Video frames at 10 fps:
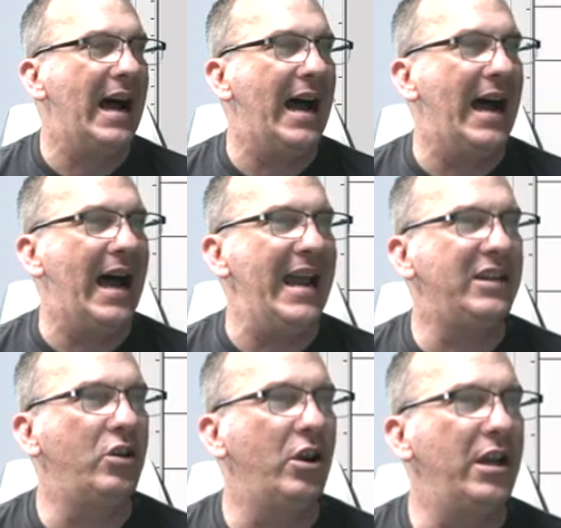I
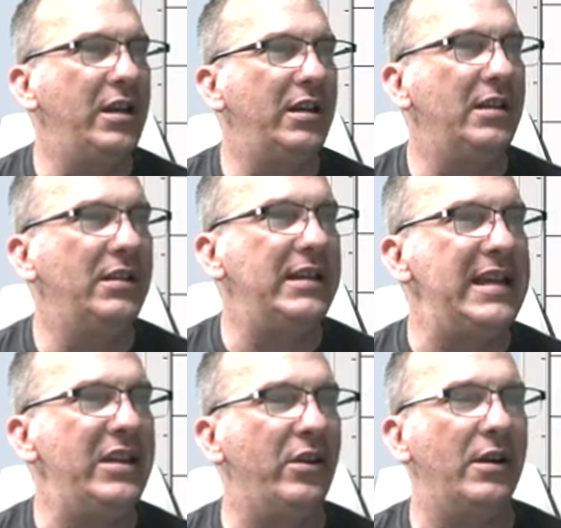could
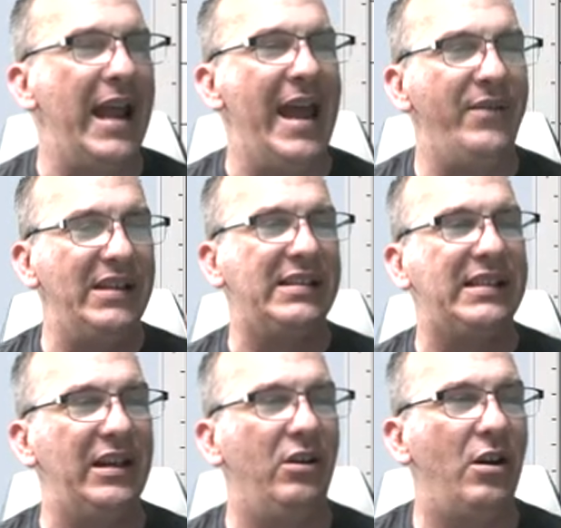either have it
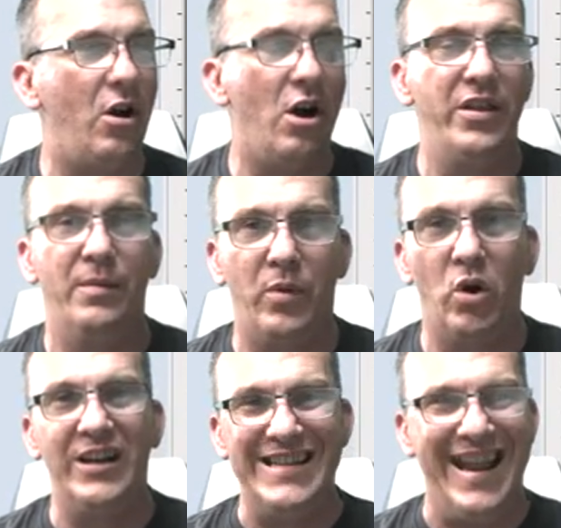centered on the
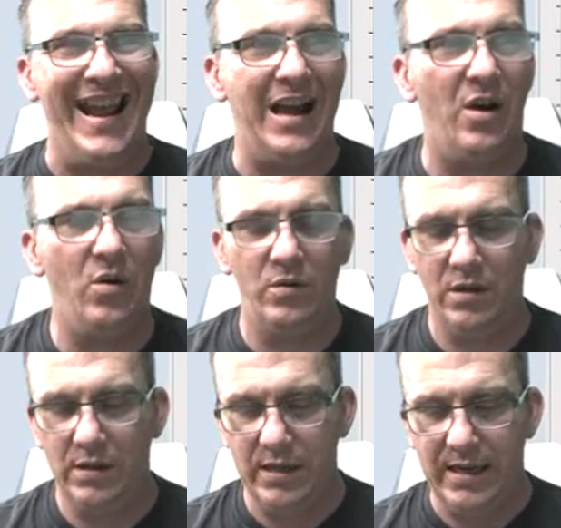board now
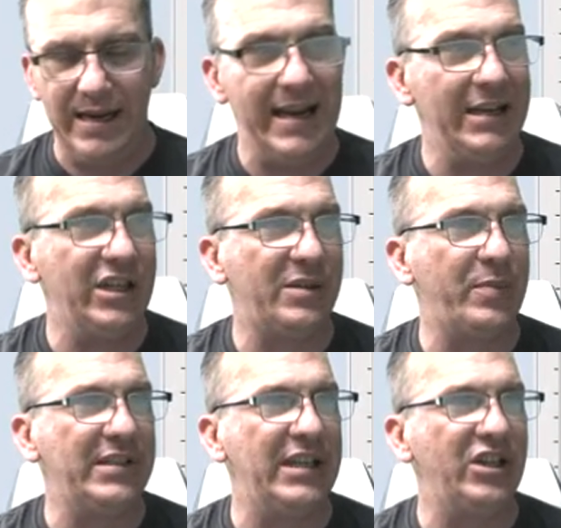and just
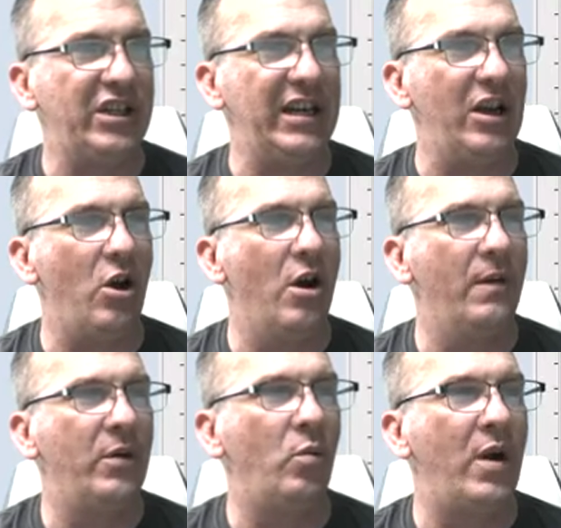position it
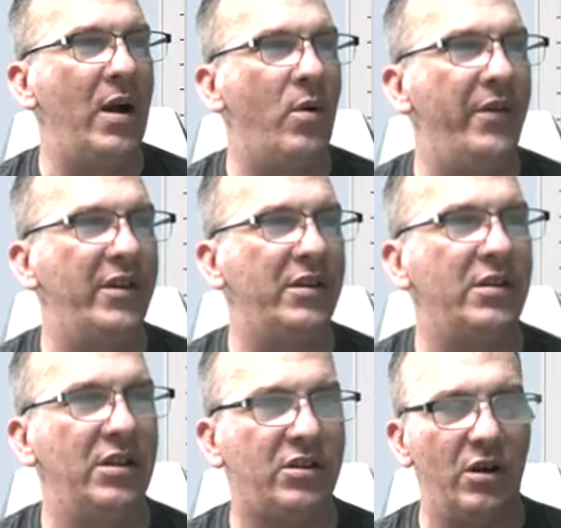over where I want
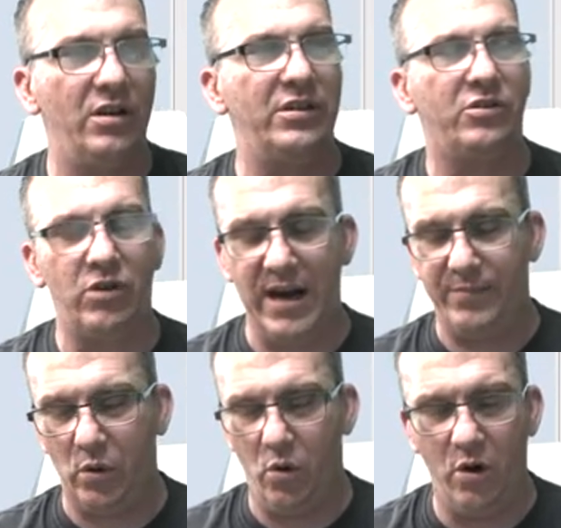the stars and stripes,
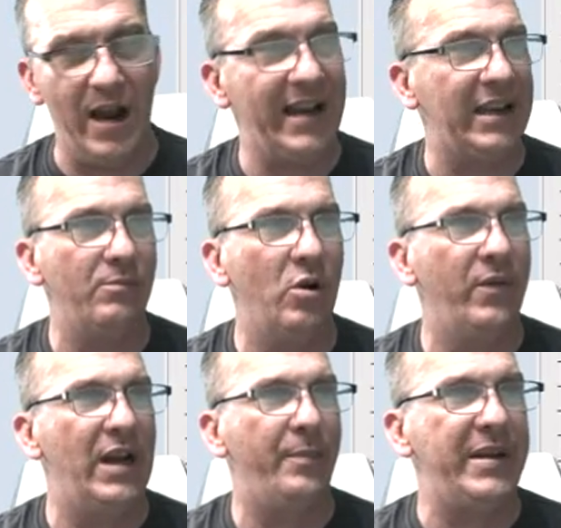or I could move it
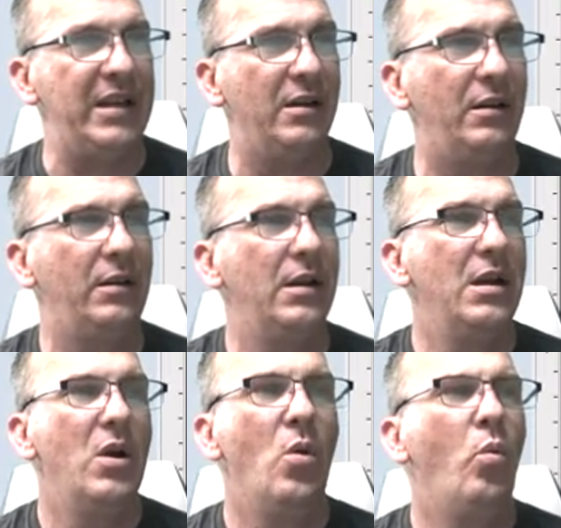up here,
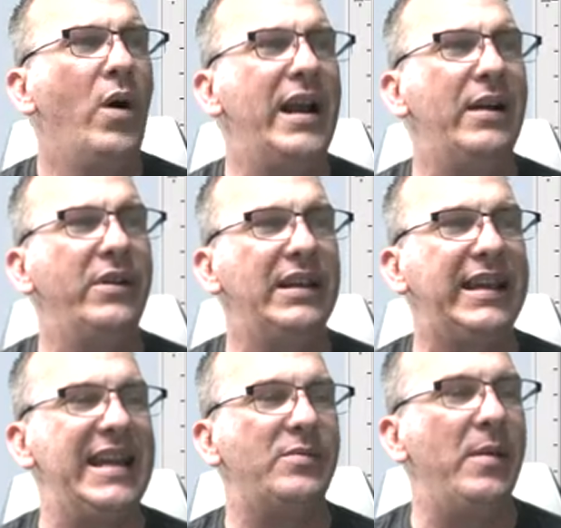whatever the
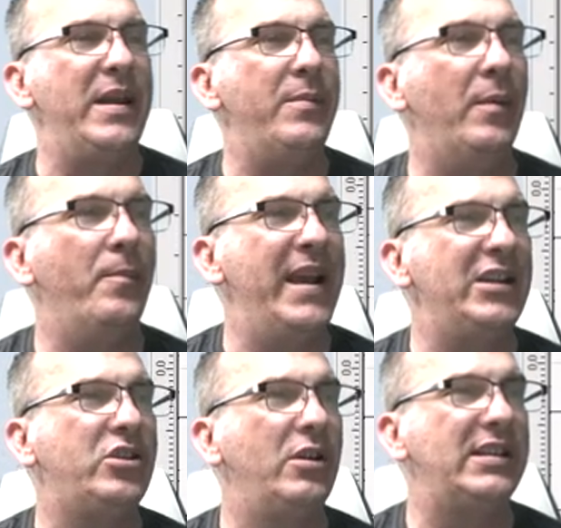case may be, but make
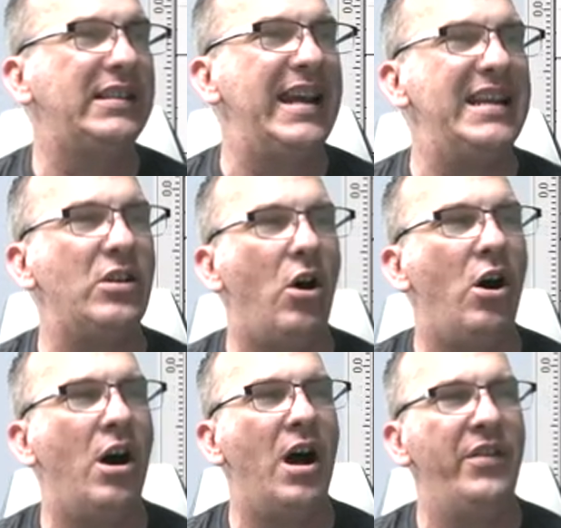sure it stays
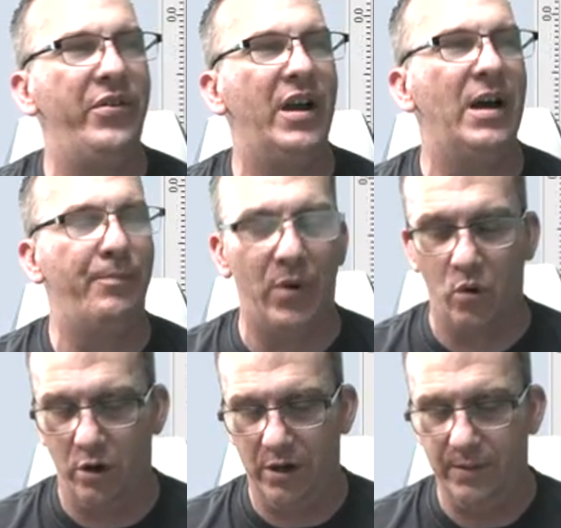on the
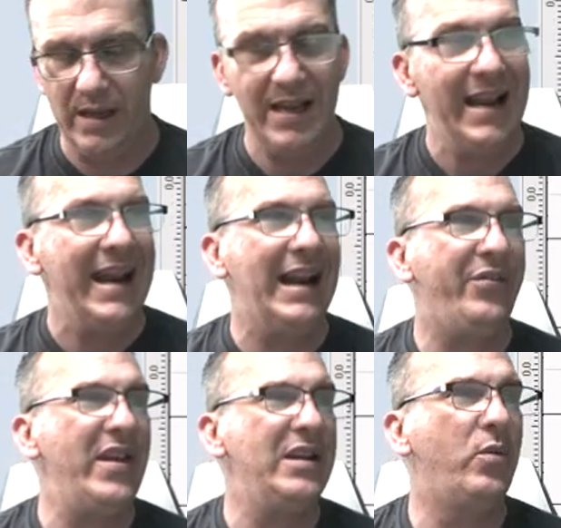board. And I
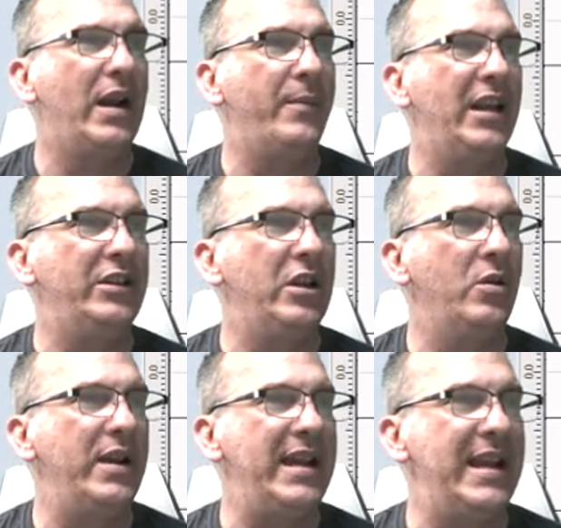think what I'm gonna do
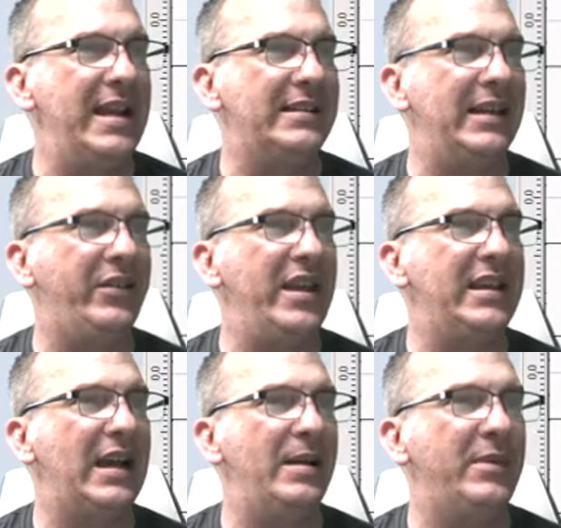is, I think
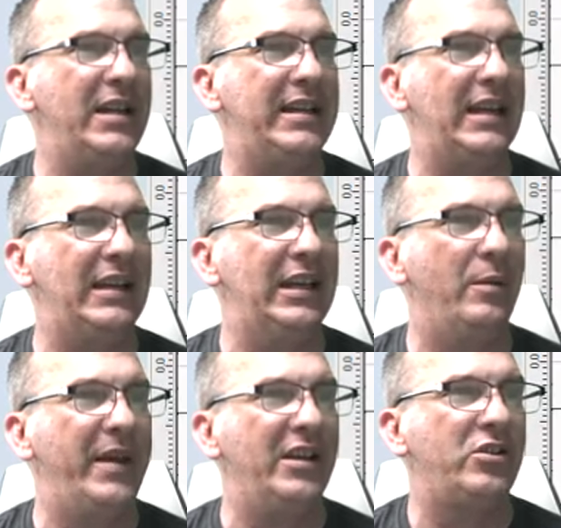I'm gonna get a little
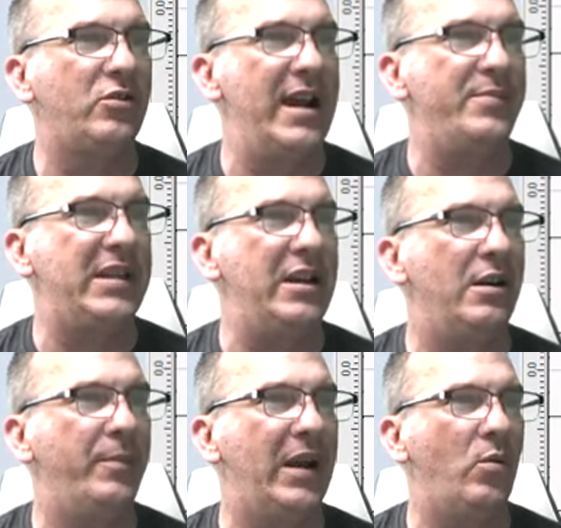bit of stripes here,
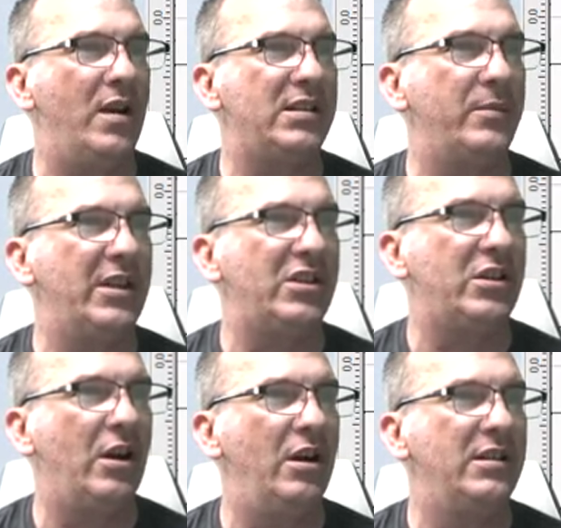but I want some of the
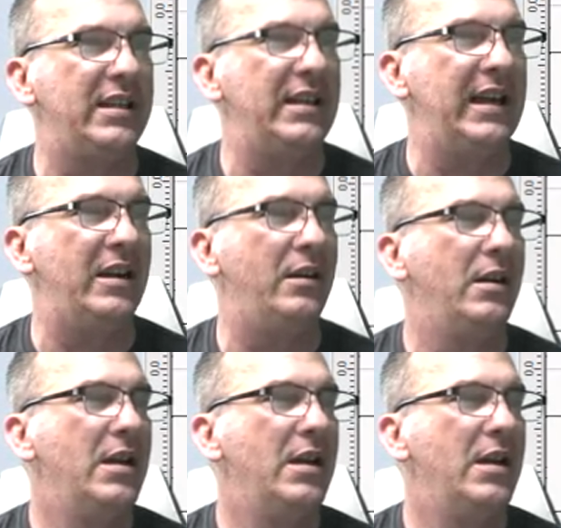stars in there.